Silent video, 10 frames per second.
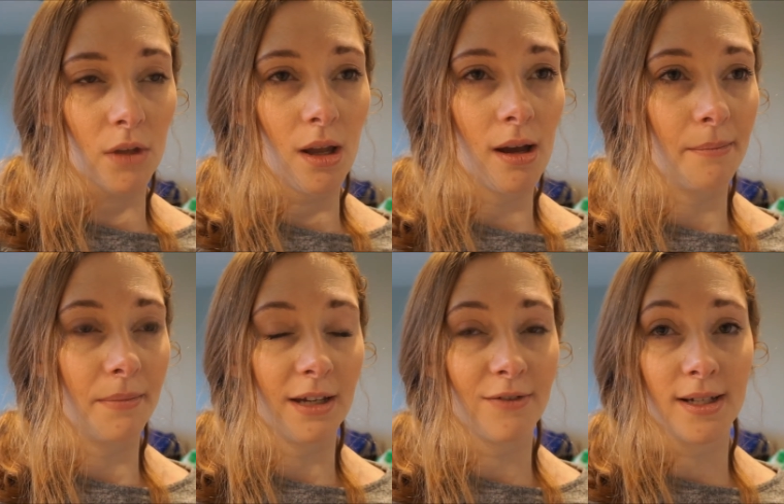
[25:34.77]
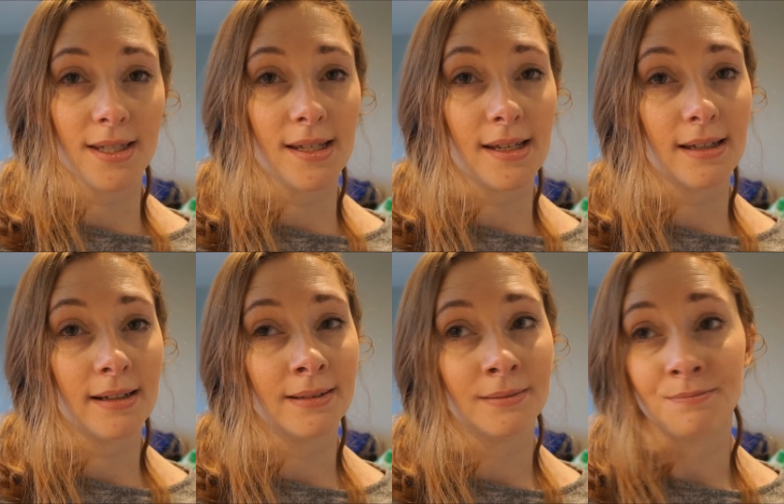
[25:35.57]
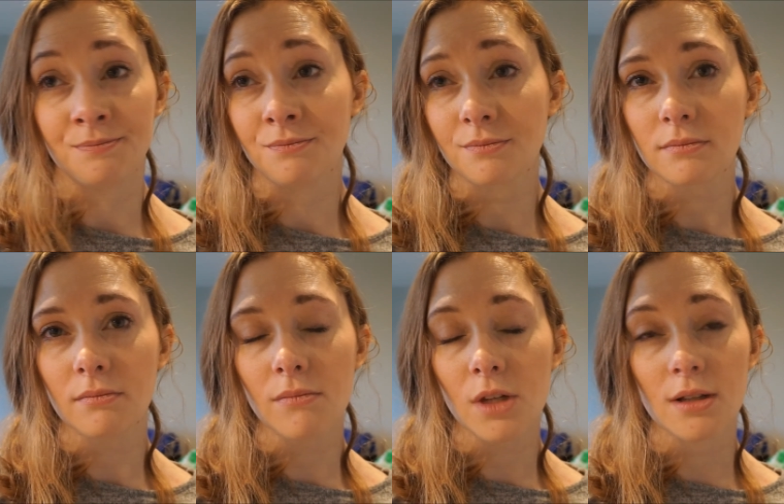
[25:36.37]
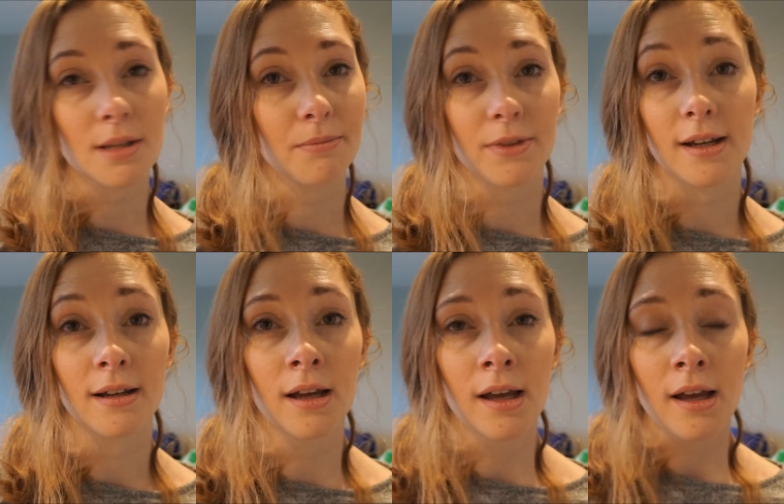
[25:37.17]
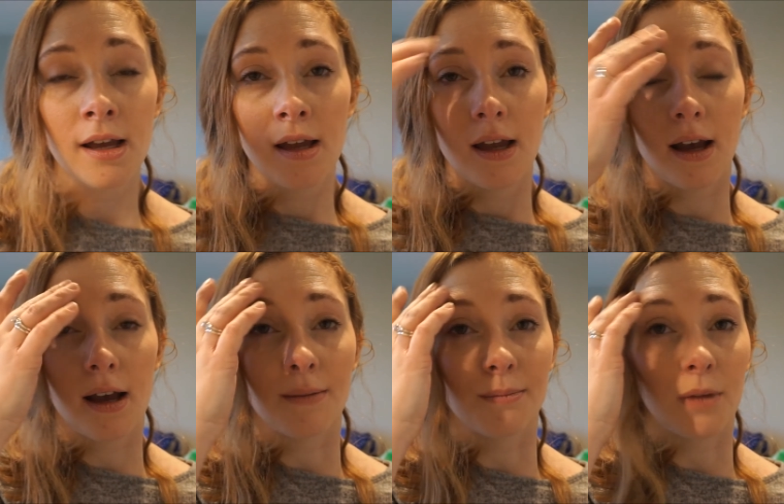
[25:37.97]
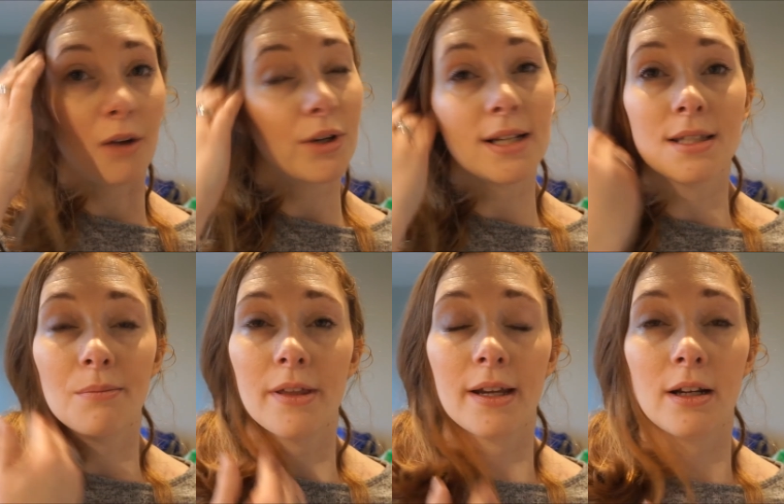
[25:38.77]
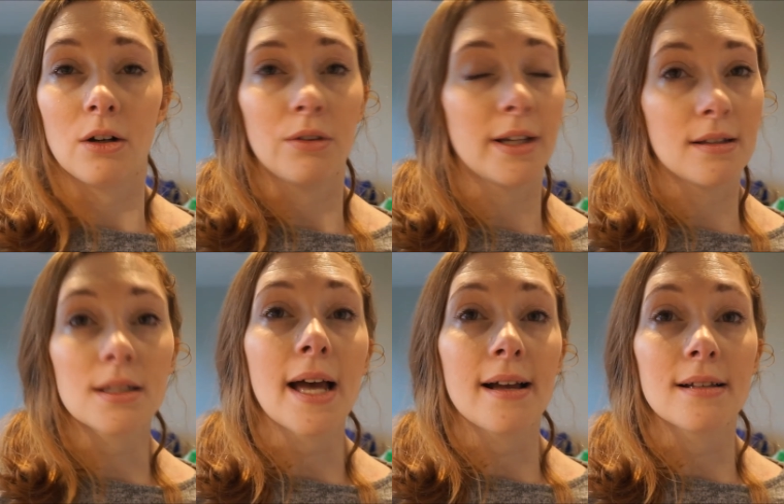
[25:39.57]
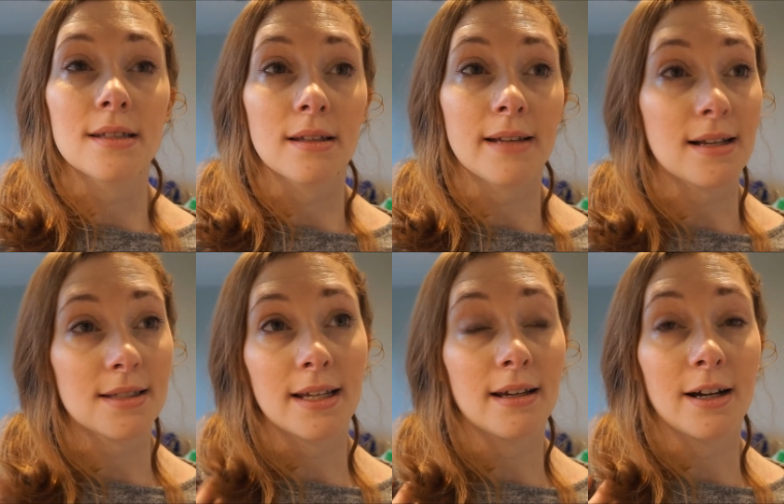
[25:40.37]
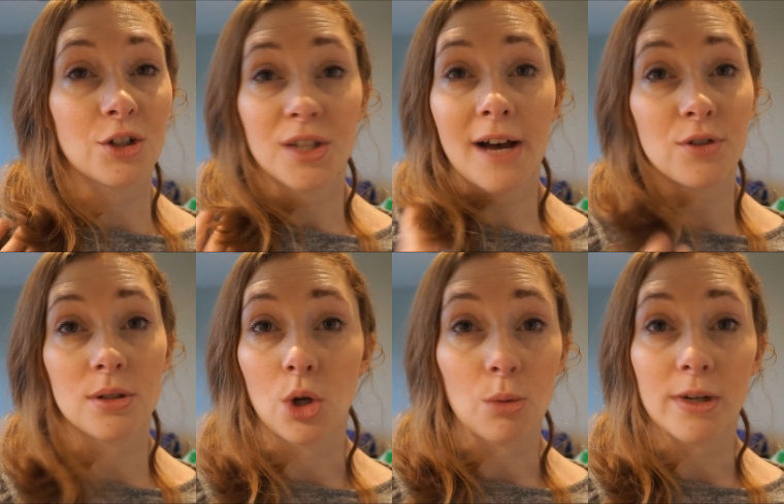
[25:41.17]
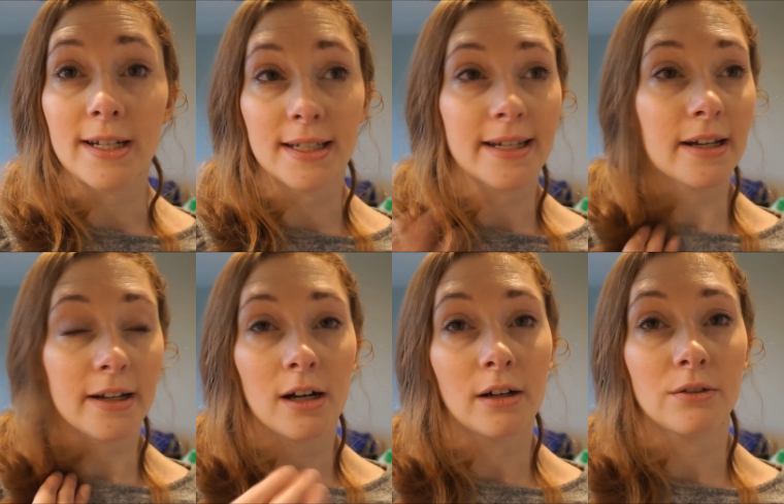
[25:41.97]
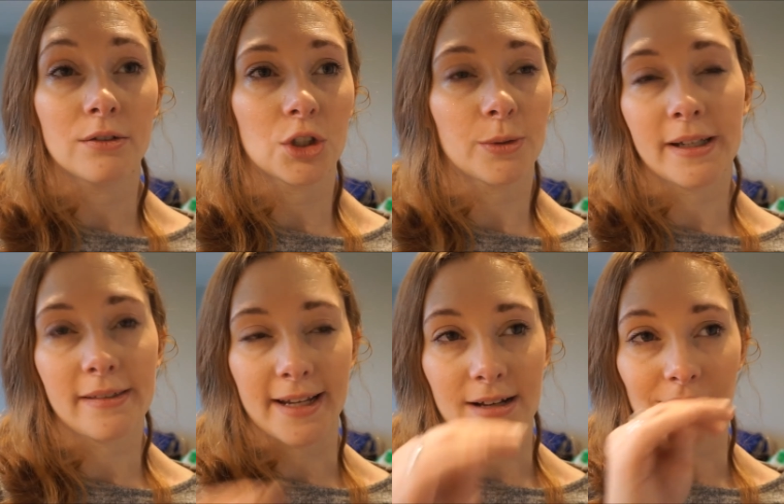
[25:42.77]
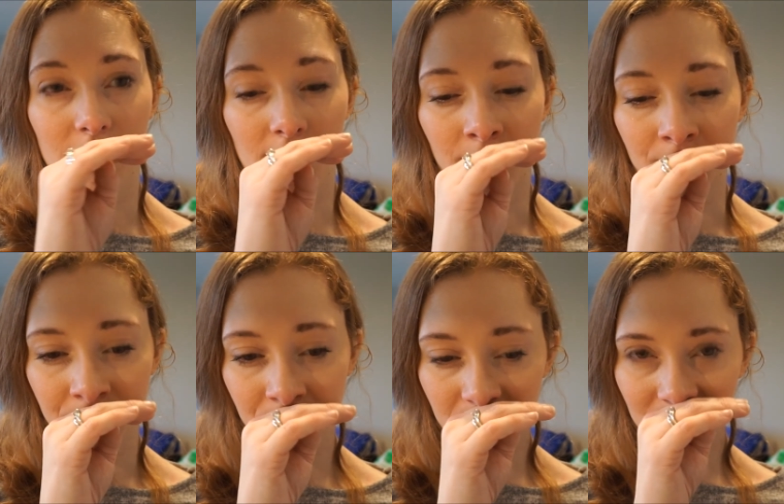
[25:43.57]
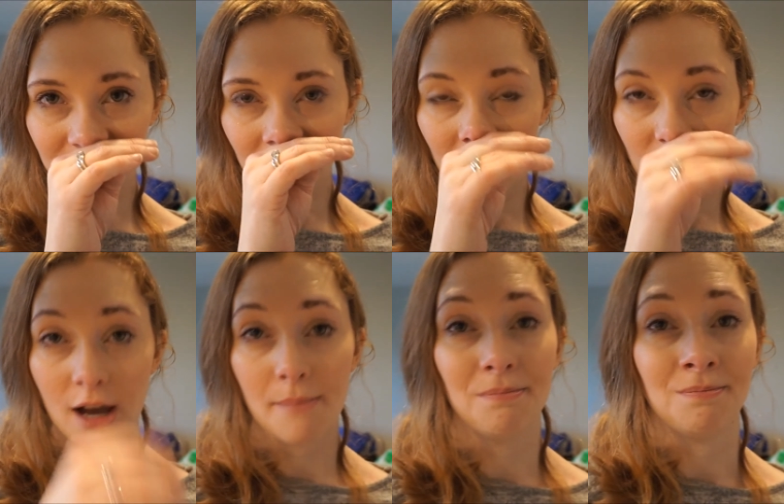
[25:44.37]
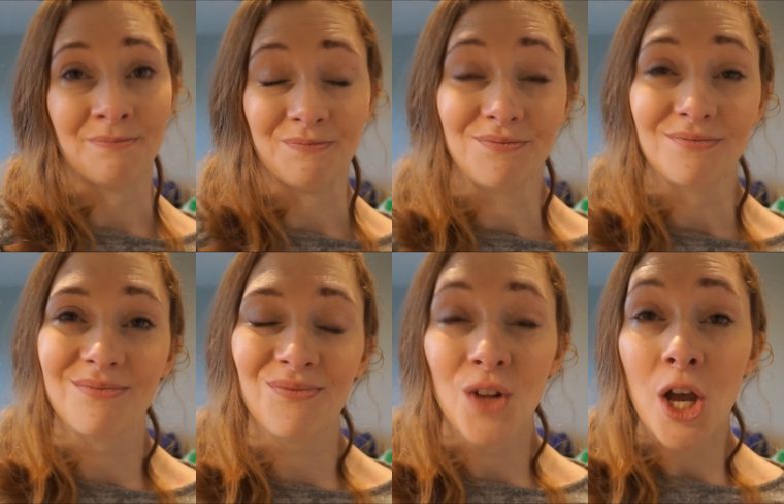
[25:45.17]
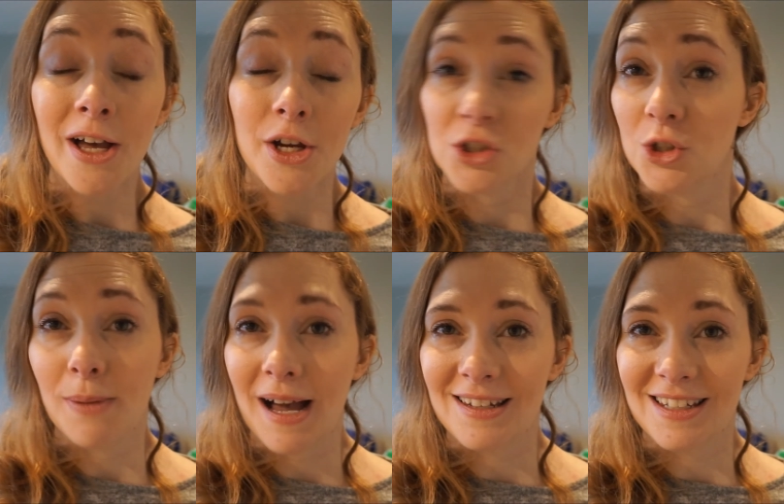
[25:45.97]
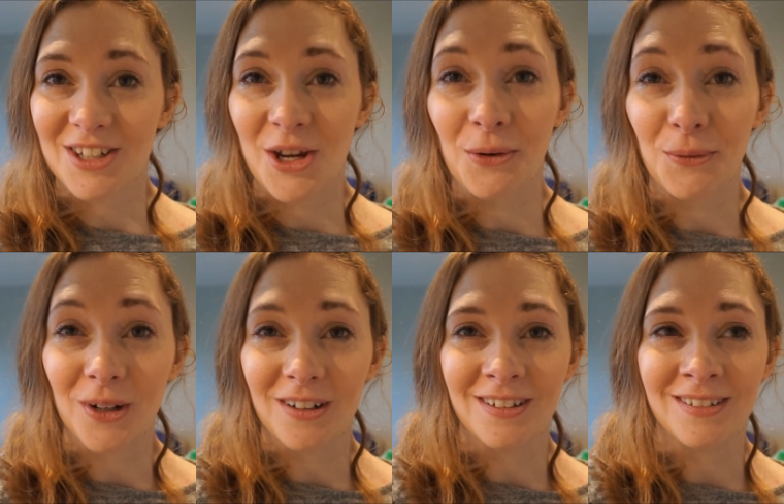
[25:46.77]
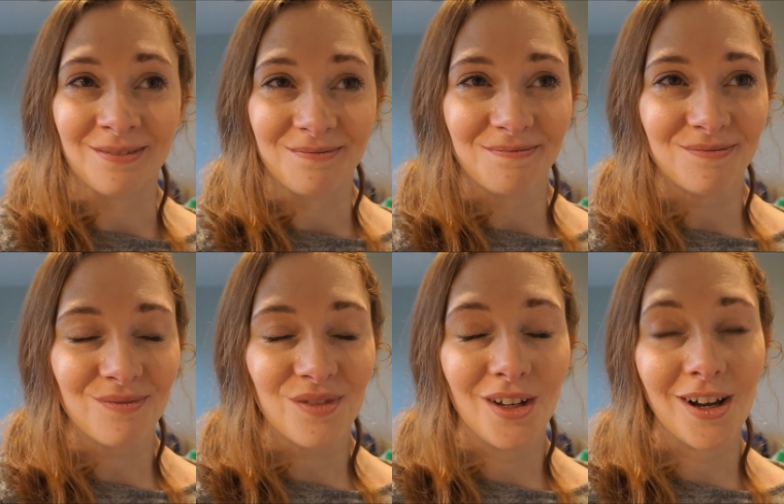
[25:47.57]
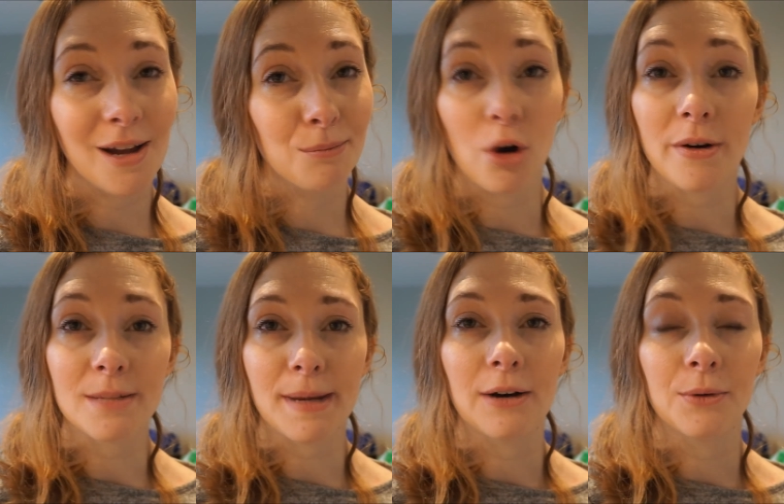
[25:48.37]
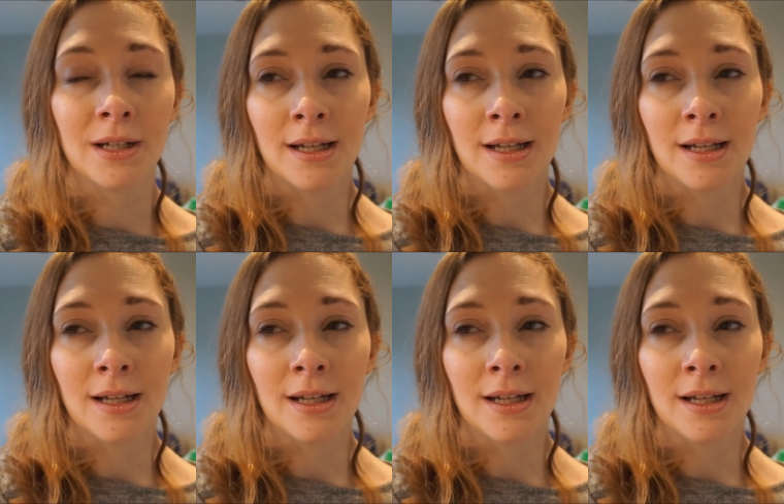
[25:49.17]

If I see something, I read something on the internet, that's it. I just have to stop reading it. I can't do anything else to pander to what I'm worried about.